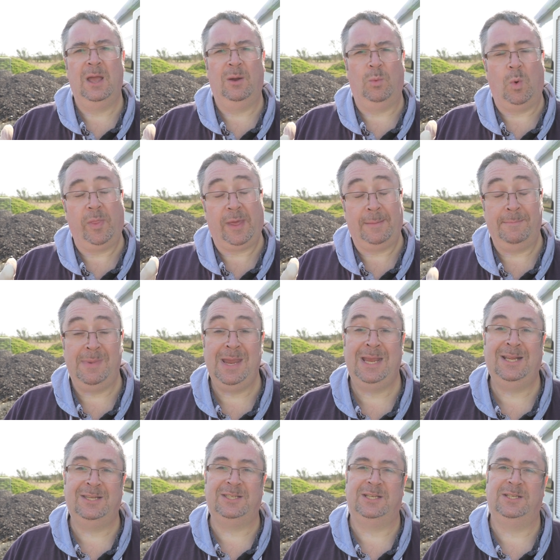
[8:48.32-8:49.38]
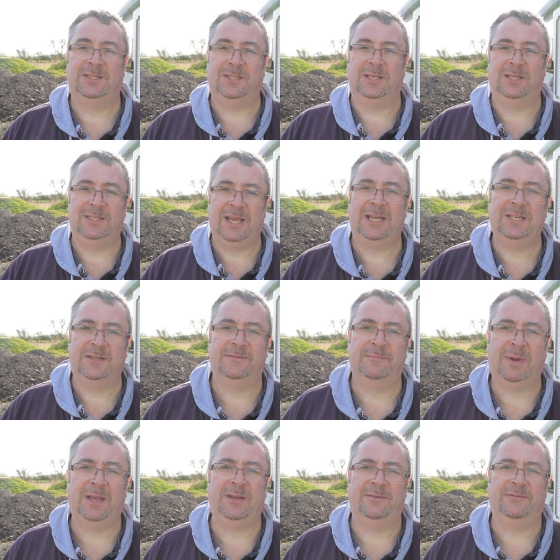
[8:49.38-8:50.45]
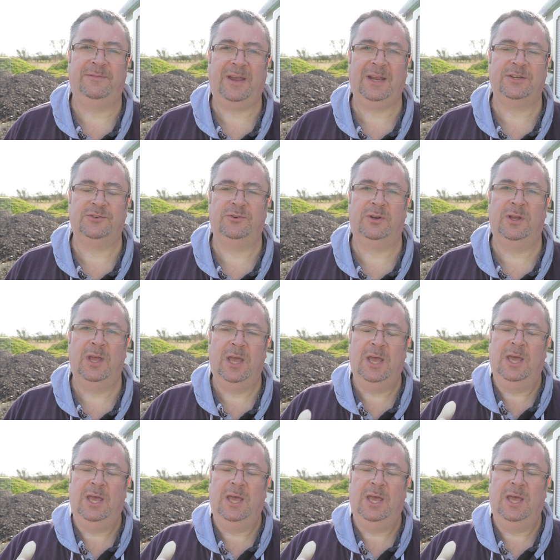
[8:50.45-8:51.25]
What that means is the date of manufacture